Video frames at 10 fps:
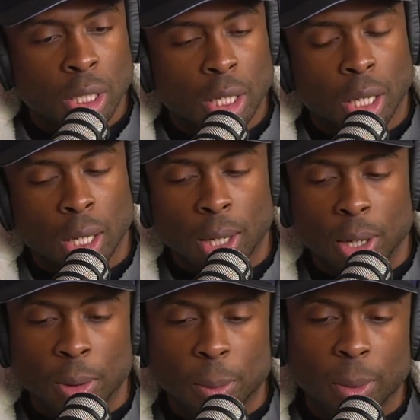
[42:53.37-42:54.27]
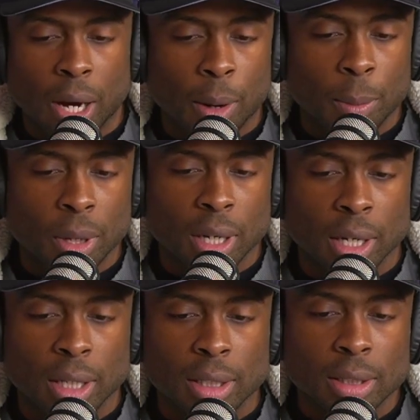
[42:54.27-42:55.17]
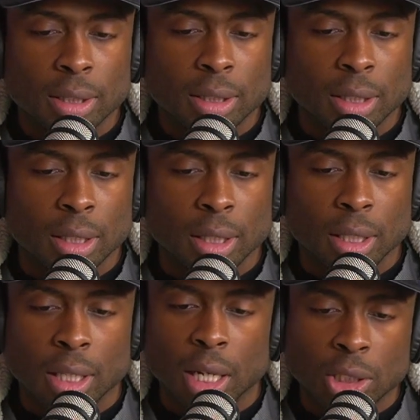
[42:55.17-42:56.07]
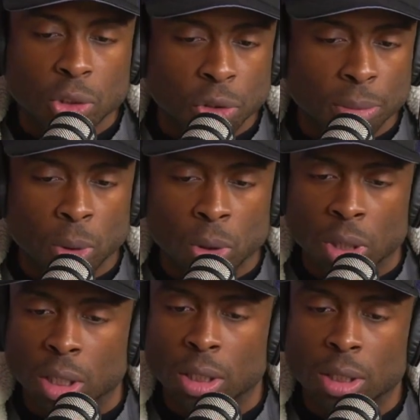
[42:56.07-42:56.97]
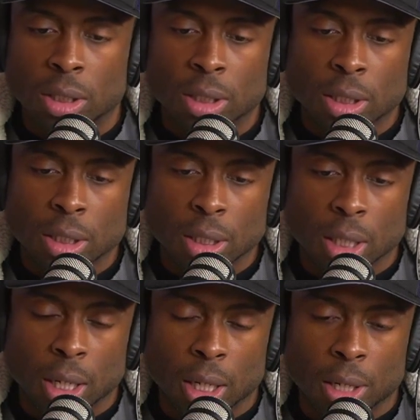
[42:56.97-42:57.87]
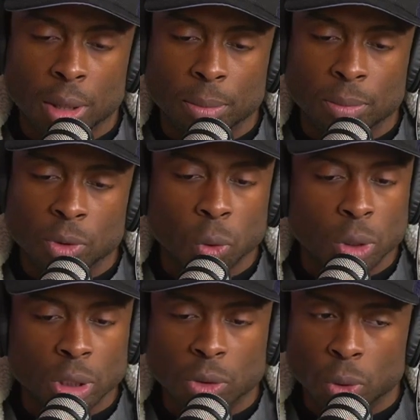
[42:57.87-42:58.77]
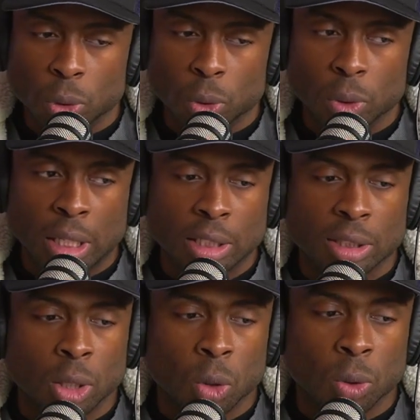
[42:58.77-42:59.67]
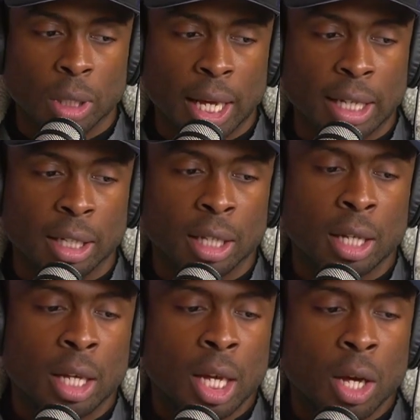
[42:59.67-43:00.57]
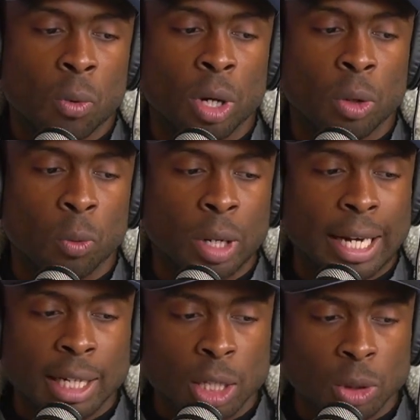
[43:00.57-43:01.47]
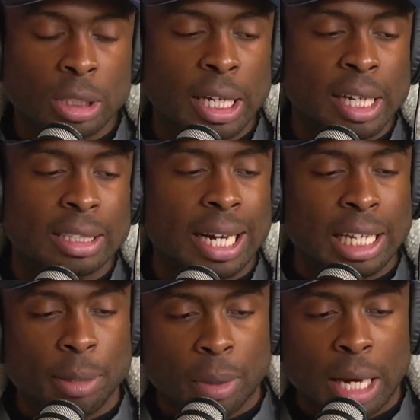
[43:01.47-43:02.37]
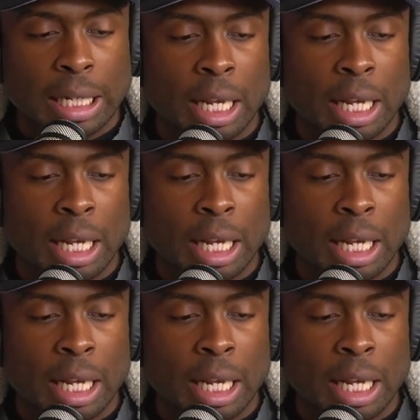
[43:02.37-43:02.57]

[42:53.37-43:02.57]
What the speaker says: I'm a country boy, through and through, and so like when I get on stage and I get behind that